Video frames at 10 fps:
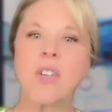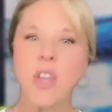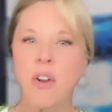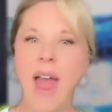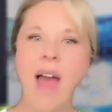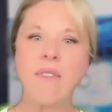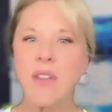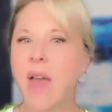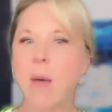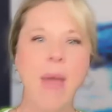you're
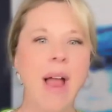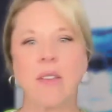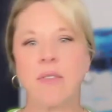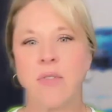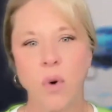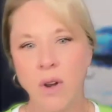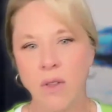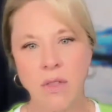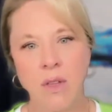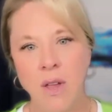having that back and
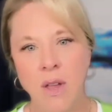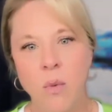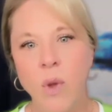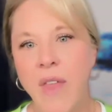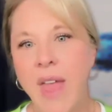forth with